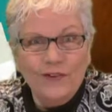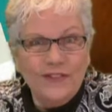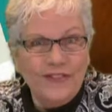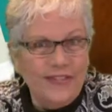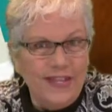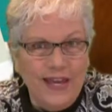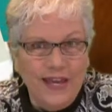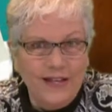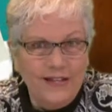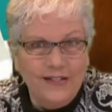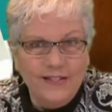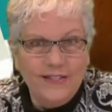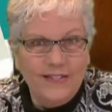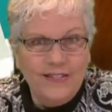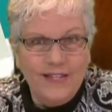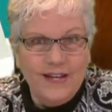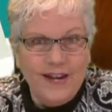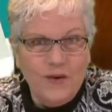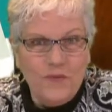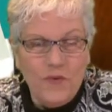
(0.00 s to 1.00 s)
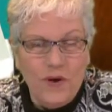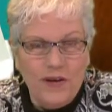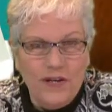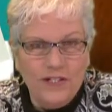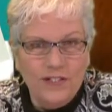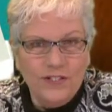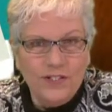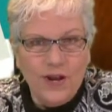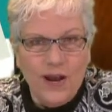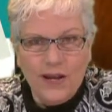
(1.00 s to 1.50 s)
things that I wanted
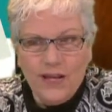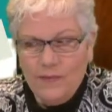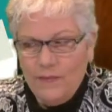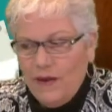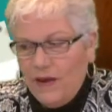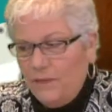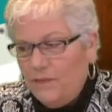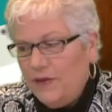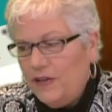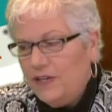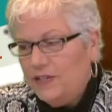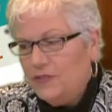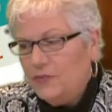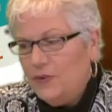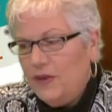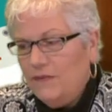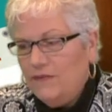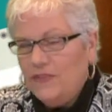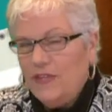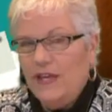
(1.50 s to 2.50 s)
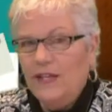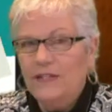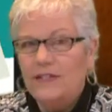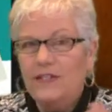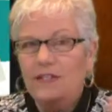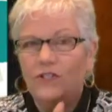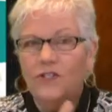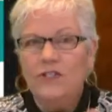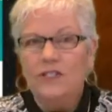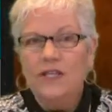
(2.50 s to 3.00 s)
to talk about because we have things
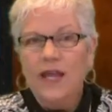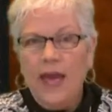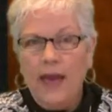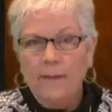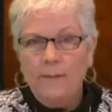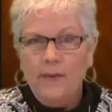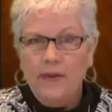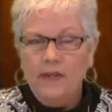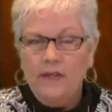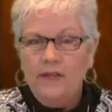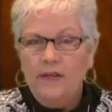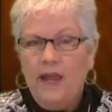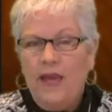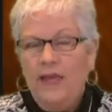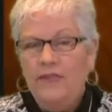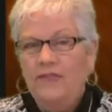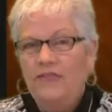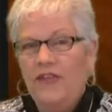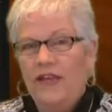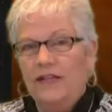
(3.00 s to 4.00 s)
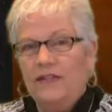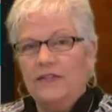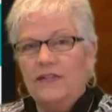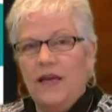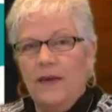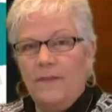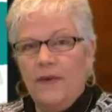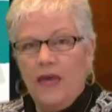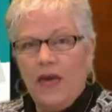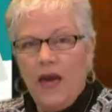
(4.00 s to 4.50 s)
that just happened and things
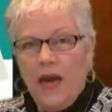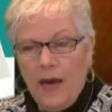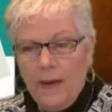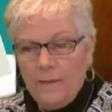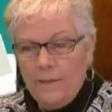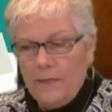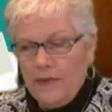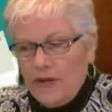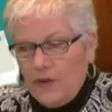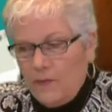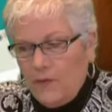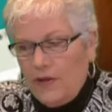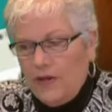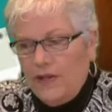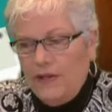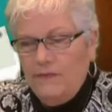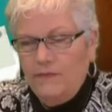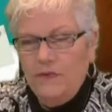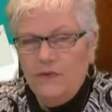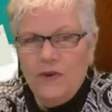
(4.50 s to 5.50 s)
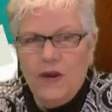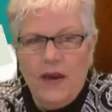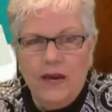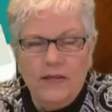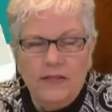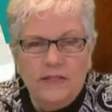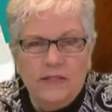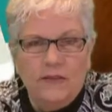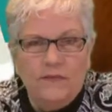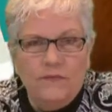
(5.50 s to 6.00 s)
coming up, and I want to give you
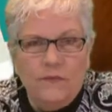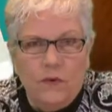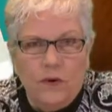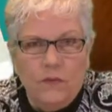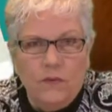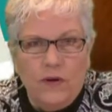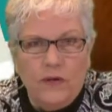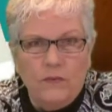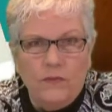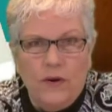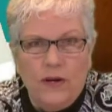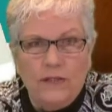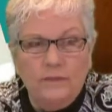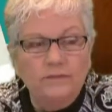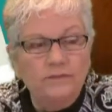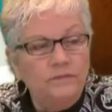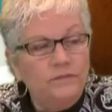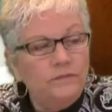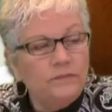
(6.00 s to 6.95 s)
guys the 411.